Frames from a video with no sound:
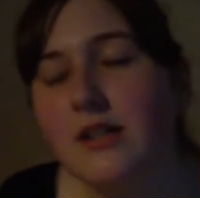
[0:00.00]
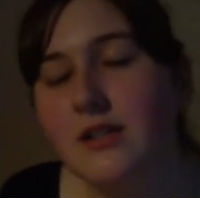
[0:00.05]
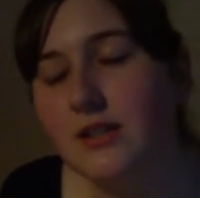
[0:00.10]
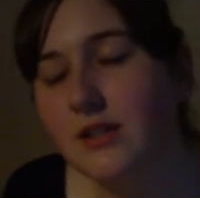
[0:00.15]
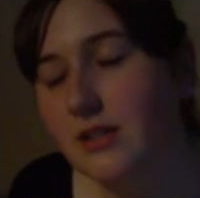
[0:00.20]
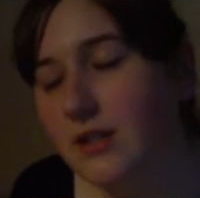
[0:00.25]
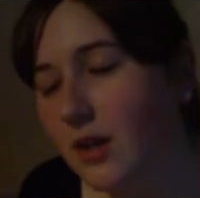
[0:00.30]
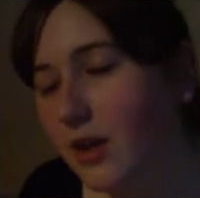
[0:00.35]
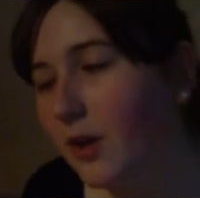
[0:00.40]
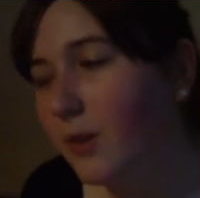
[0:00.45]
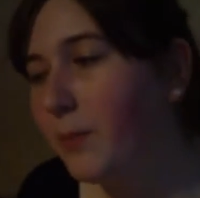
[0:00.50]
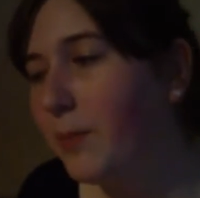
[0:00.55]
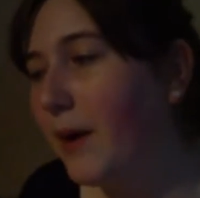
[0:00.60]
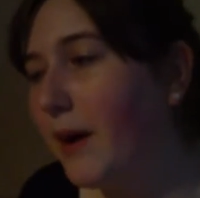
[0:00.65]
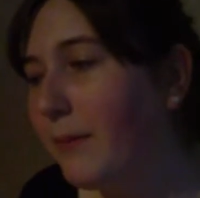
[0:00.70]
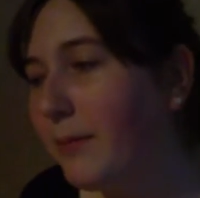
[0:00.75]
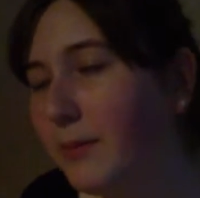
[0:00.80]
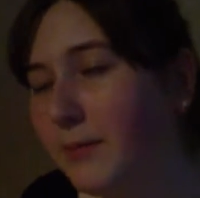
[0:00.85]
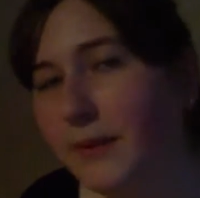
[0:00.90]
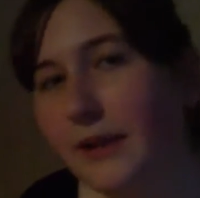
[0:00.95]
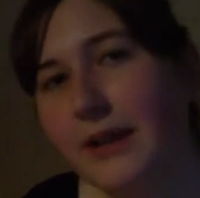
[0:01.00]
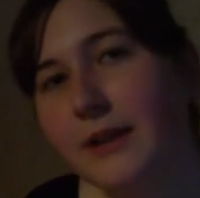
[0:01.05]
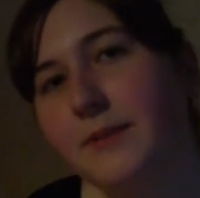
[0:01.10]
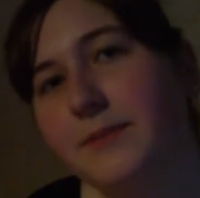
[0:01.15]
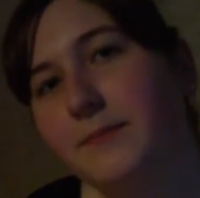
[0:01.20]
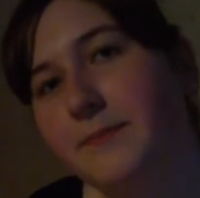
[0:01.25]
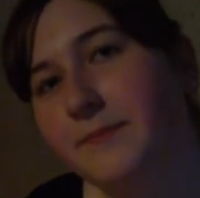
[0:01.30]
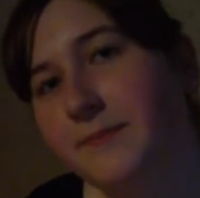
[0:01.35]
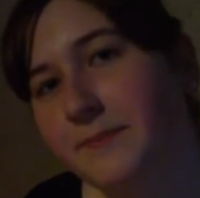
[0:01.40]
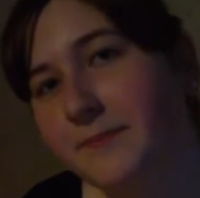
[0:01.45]
So probably,
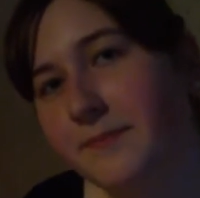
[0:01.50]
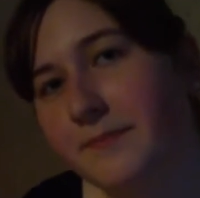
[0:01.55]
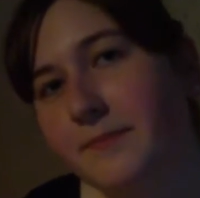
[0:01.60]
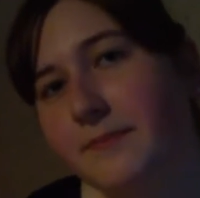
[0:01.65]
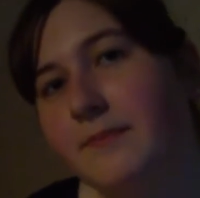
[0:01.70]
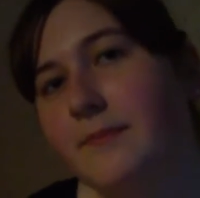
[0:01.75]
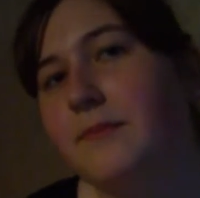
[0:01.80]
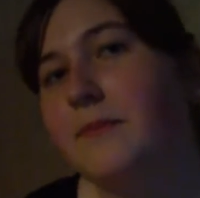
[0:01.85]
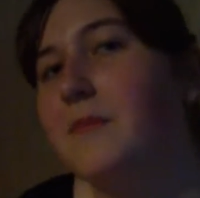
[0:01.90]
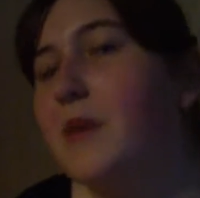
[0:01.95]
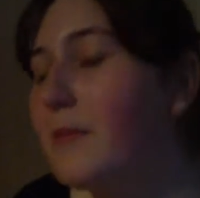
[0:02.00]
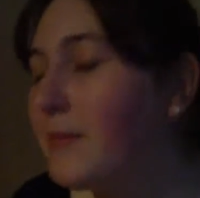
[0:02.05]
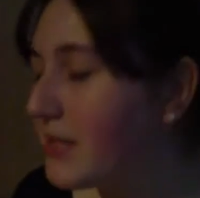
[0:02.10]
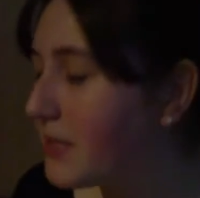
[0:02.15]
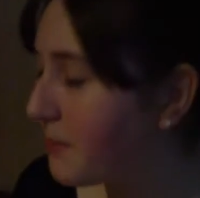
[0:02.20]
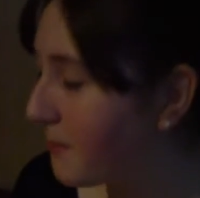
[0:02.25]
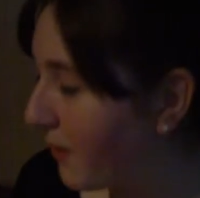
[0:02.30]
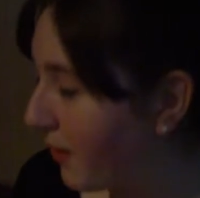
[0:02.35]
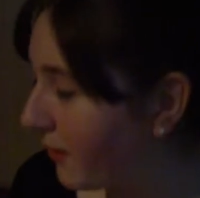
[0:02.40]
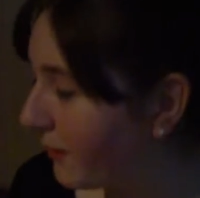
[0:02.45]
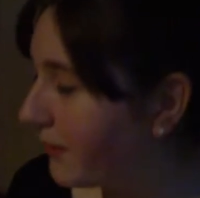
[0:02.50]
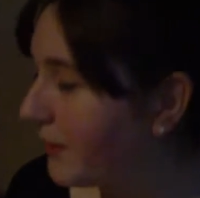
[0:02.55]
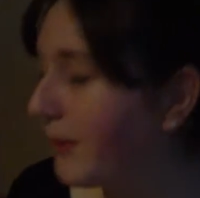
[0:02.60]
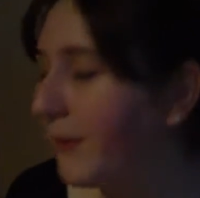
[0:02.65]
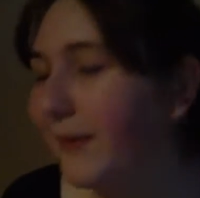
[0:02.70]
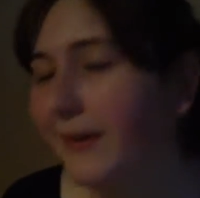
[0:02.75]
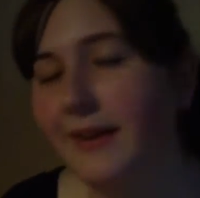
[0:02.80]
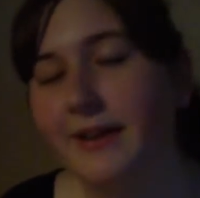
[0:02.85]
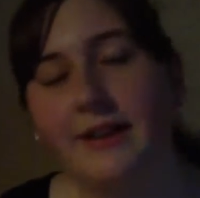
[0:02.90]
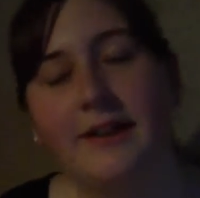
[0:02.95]
maybe
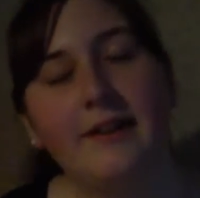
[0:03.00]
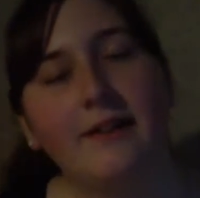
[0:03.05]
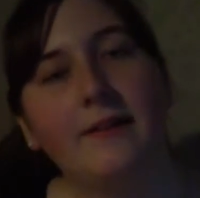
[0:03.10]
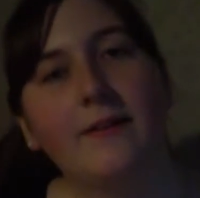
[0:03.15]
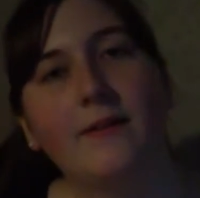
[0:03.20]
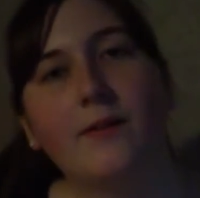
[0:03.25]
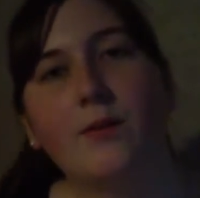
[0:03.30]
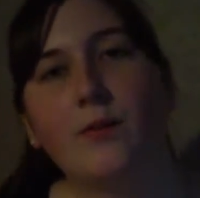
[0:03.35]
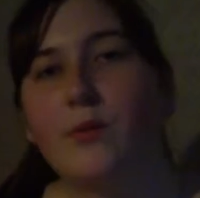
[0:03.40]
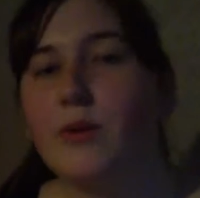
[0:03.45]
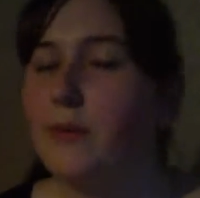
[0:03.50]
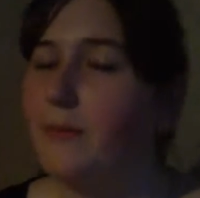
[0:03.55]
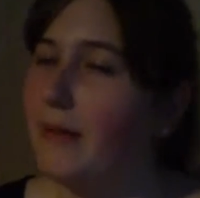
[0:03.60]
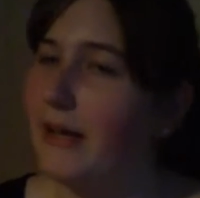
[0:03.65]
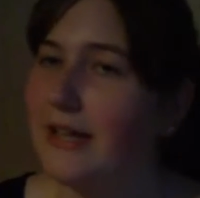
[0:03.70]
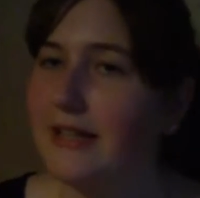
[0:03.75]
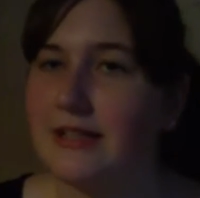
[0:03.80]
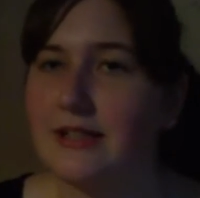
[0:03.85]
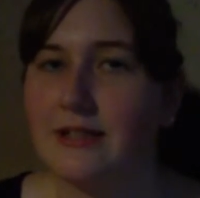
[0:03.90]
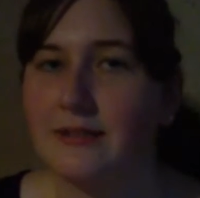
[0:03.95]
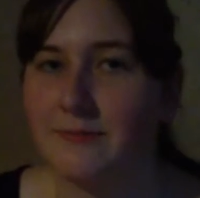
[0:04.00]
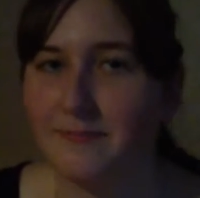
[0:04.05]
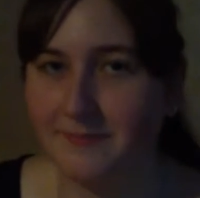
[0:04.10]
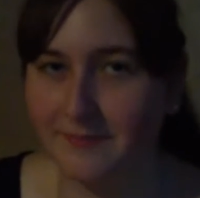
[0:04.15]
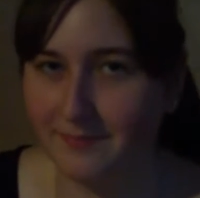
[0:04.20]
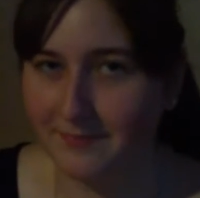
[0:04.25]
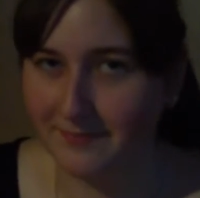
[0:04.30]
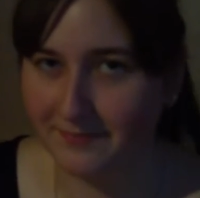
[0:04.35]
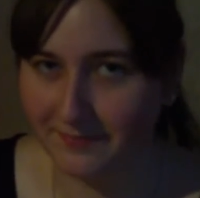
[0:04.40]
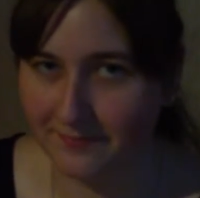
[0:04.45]
tomorrow, we might
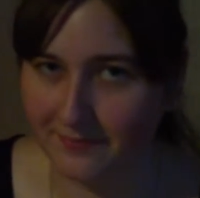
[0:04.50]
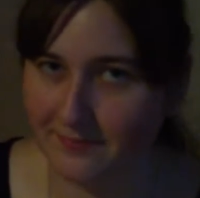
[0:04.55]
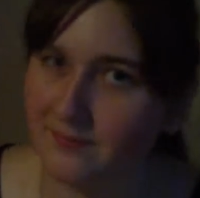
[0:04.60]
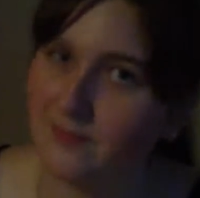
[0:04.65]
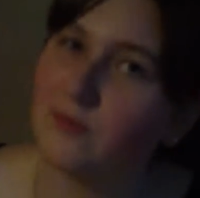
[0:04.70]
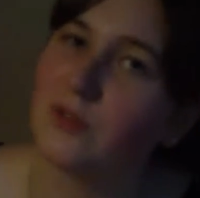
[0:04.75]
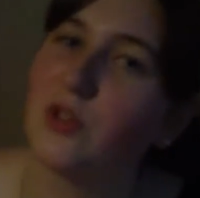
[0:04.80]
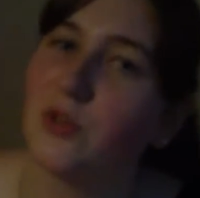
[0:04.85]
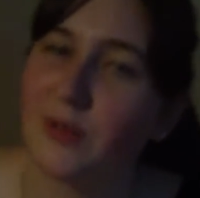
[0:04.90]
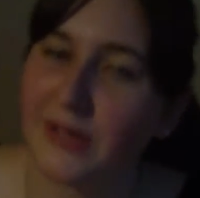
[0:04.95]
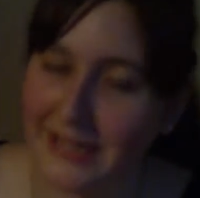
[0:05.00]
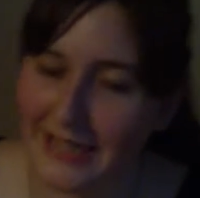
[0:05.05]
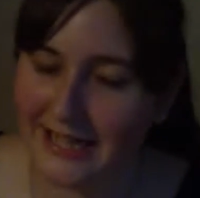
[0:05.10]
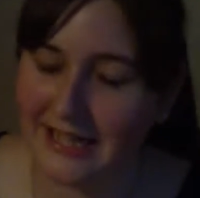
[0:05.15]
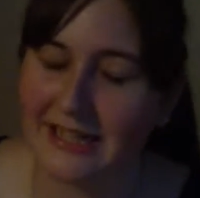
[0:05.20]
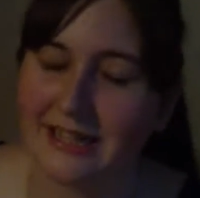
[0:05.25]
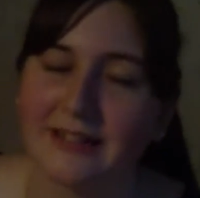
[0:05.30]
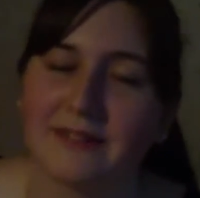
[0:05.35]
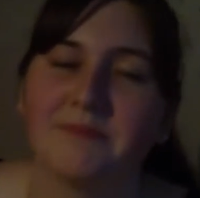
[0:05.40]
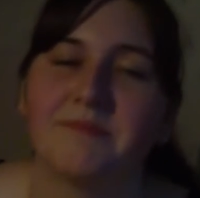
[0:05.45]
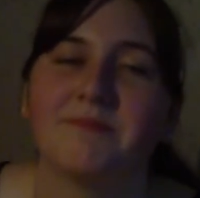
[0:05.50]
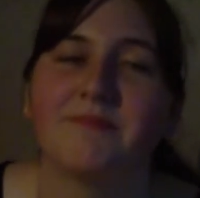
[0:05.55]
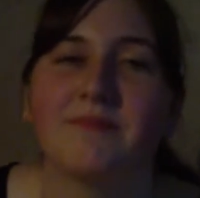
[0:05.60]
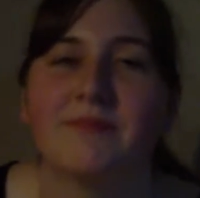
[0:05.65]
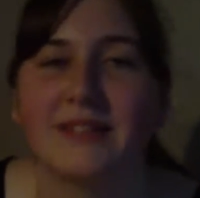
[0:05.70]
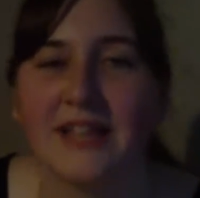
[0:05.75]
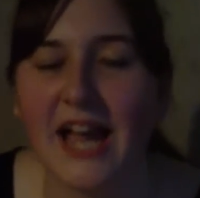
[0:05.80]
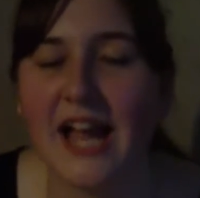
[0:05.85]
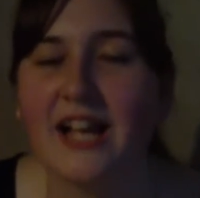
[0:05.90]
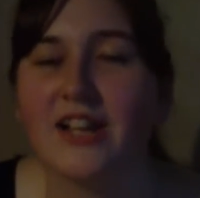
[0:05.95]
do a tag.
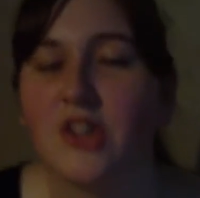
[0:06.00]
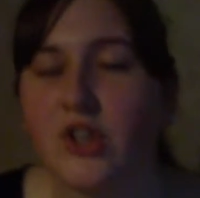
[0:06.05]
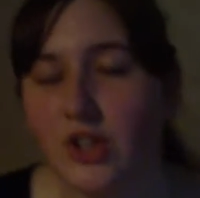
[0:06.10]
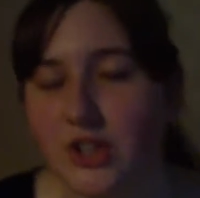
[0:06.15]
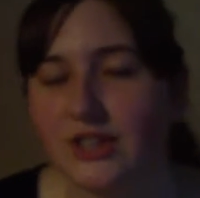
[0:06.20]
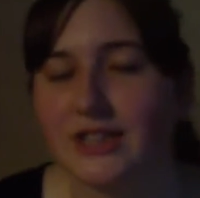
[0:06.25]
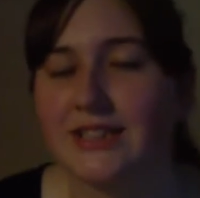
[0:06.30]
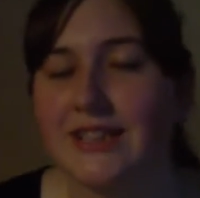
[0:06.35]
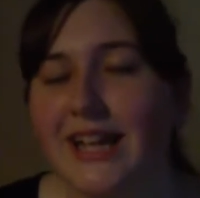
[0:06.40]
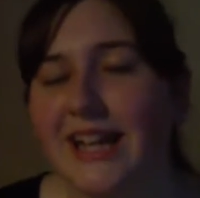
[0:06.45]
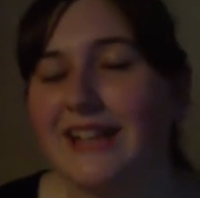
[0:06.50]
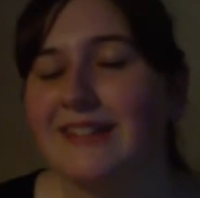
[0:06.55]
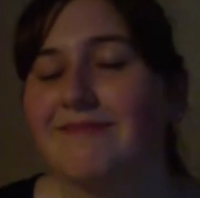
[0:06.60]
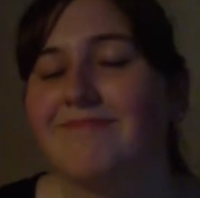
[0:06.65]
Tag Thursday.